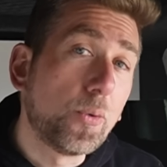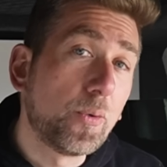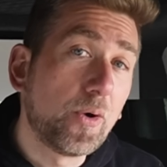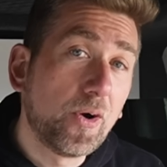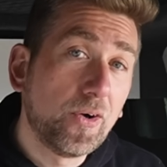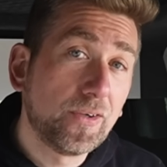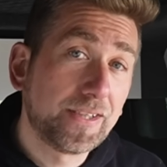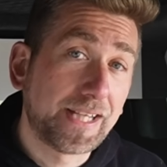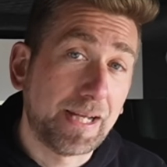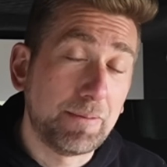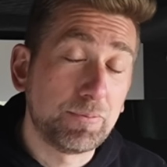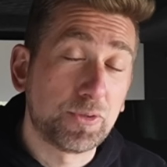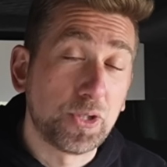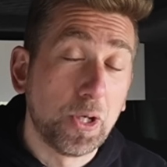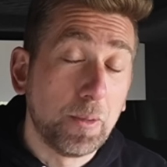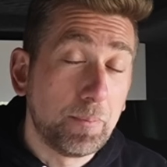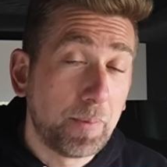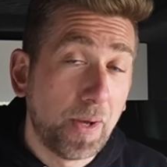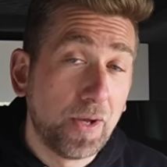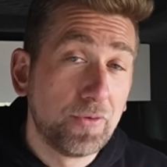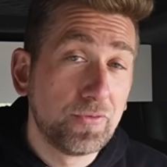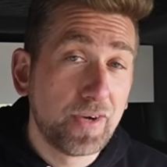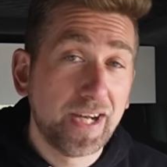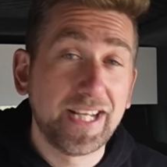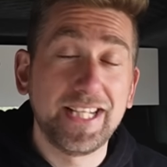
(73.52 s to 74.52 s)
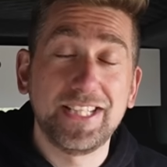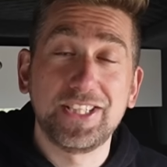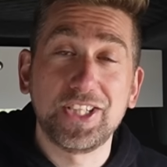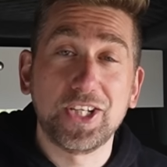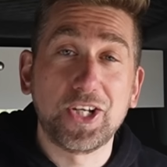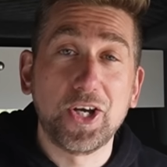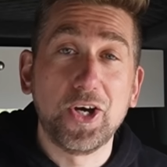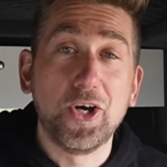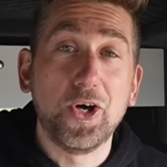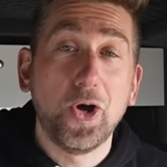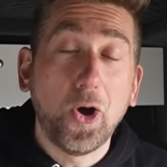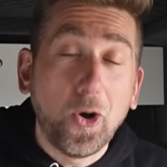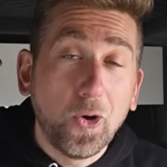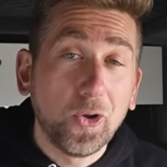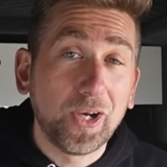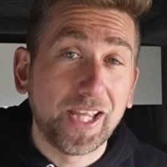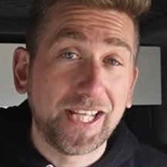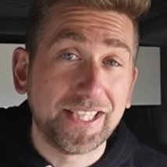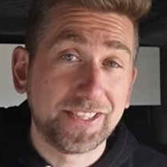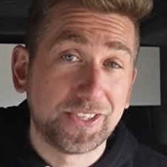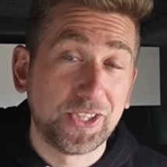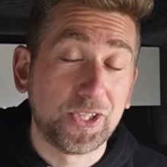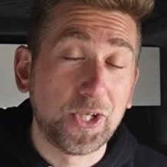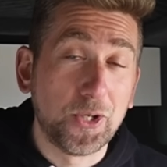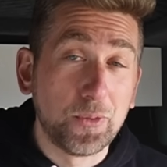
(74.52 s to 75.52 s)
we're all camped up and ready to go. All I
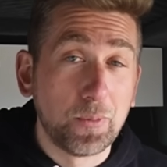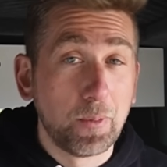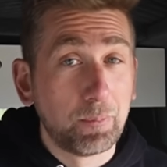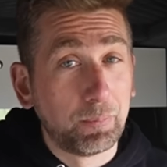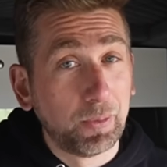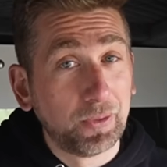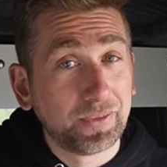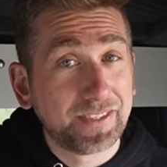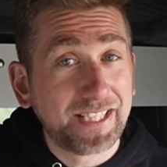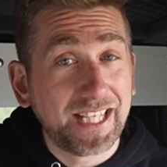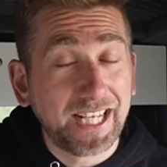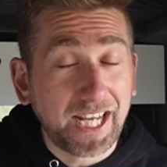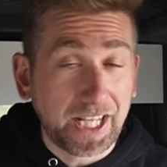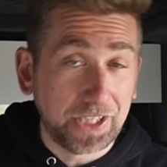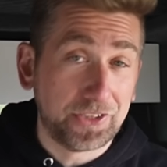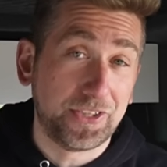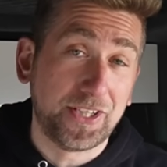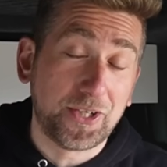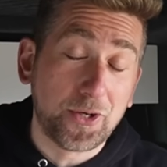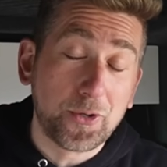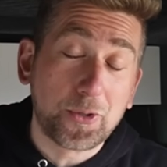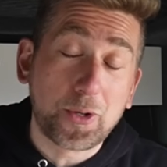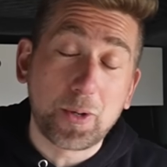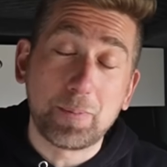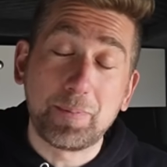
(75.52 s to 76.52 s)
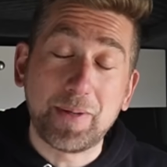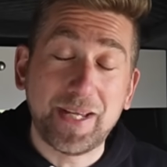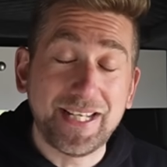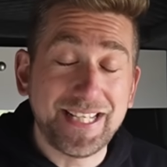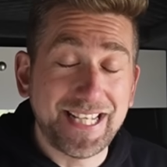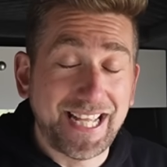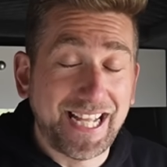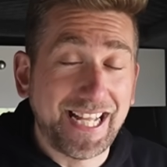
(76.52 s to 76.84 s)
had to do was plug the electric hookup in,